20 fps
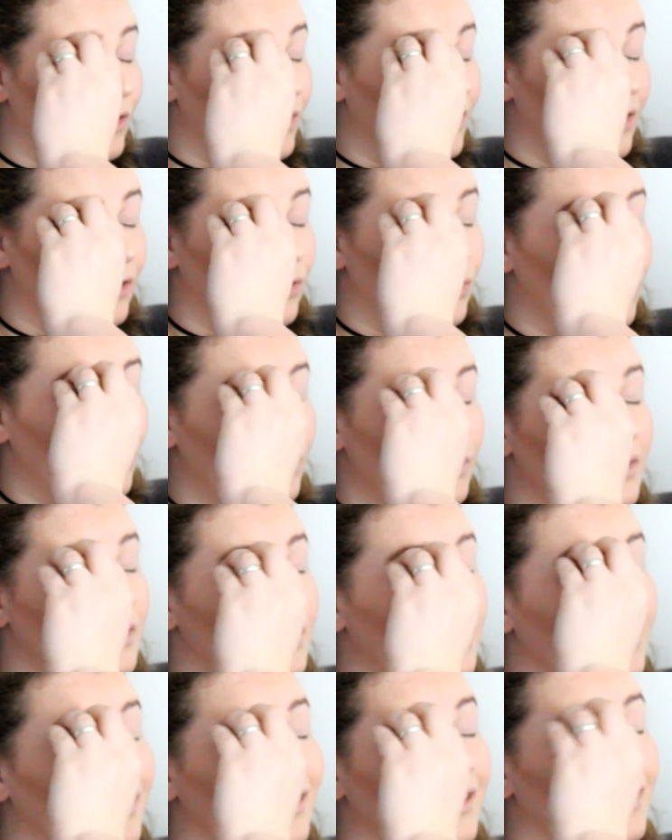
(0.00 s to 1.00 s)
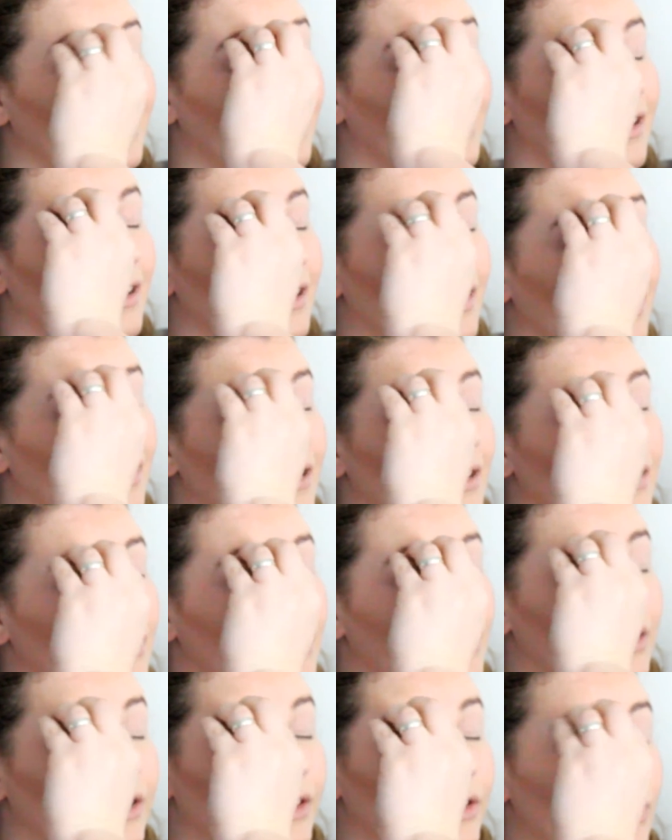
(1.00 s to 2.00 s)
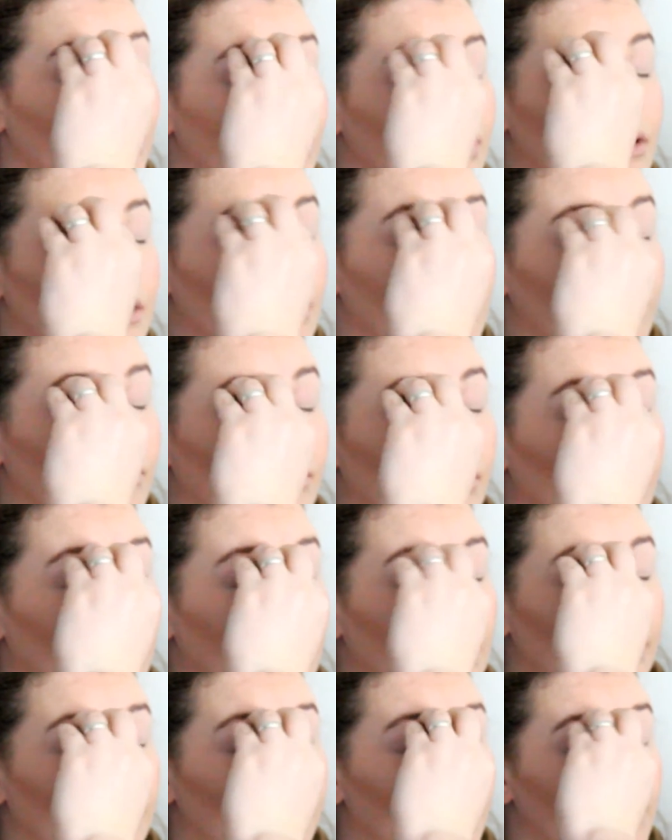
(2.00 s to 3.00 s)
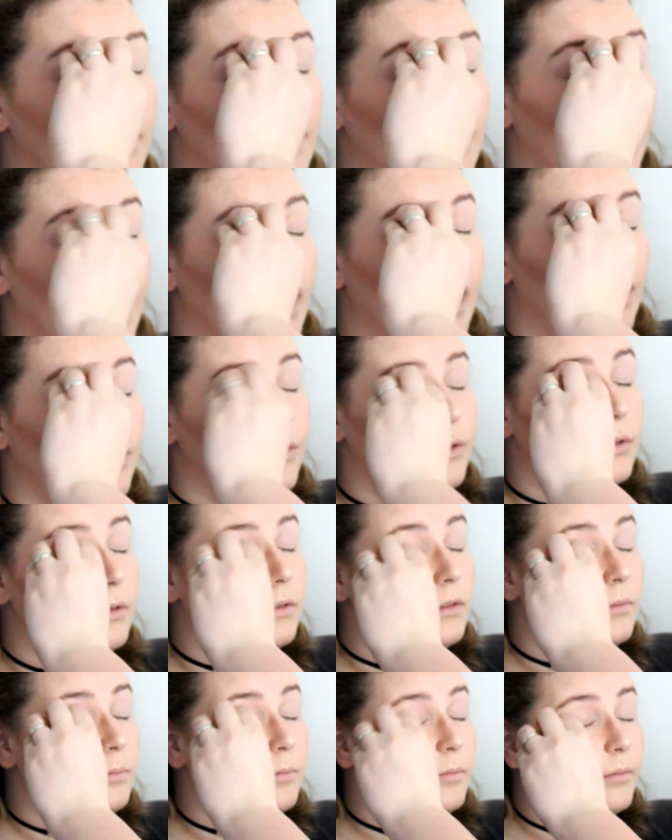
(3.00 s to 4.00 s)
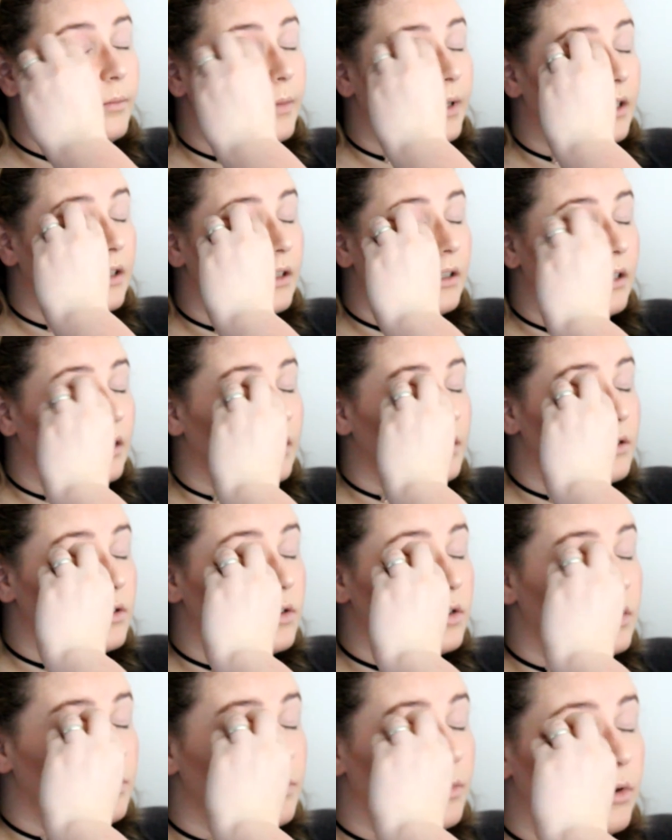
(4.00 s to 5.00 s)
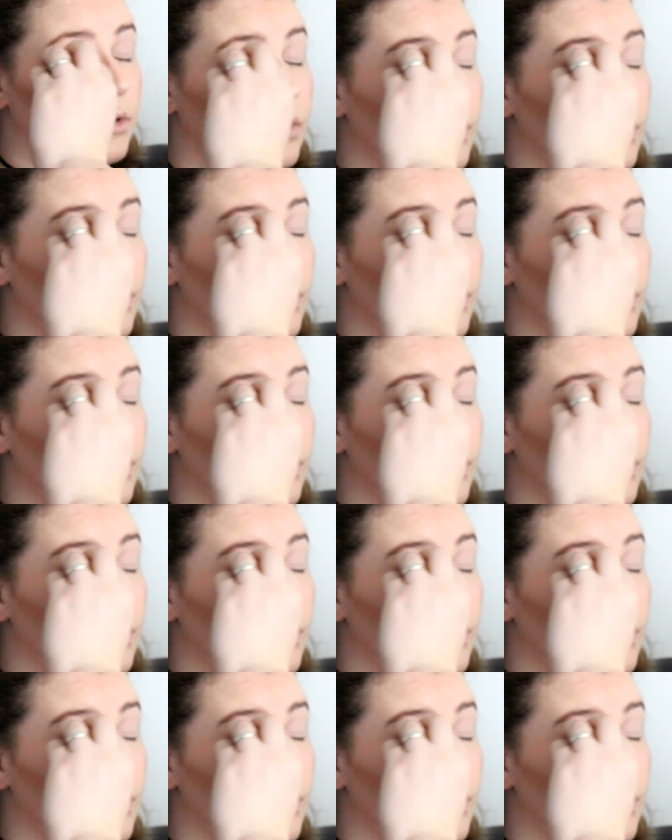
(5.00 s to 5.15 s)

On your nose. So you're just evening that out and making it nice and smooth.